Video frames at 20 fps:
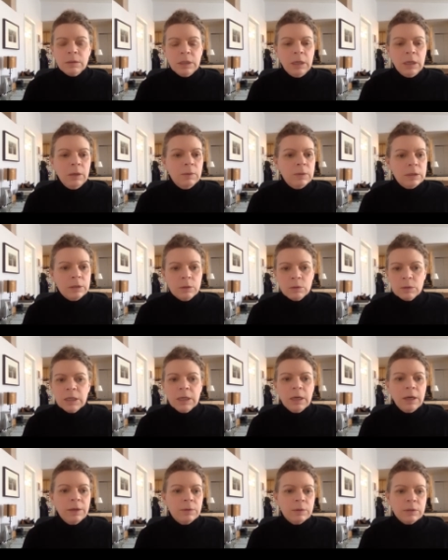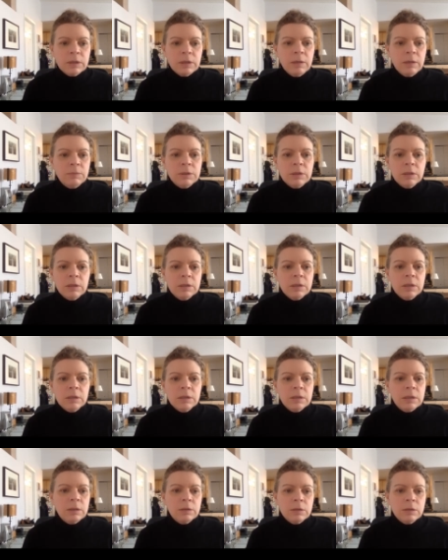is using other
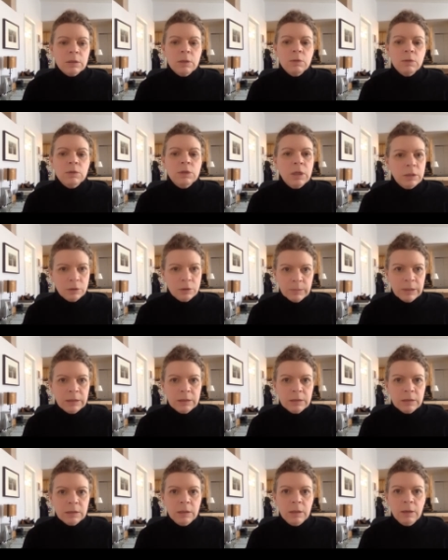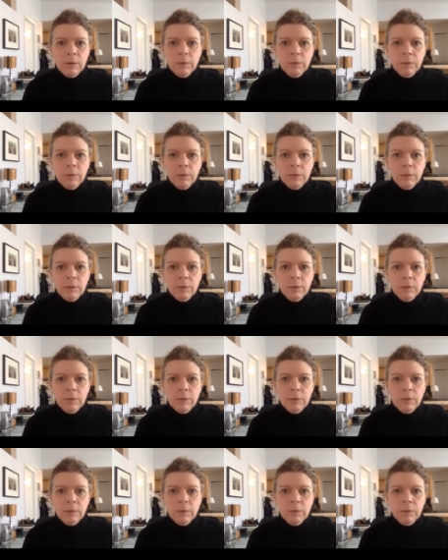substances, there's no judgment,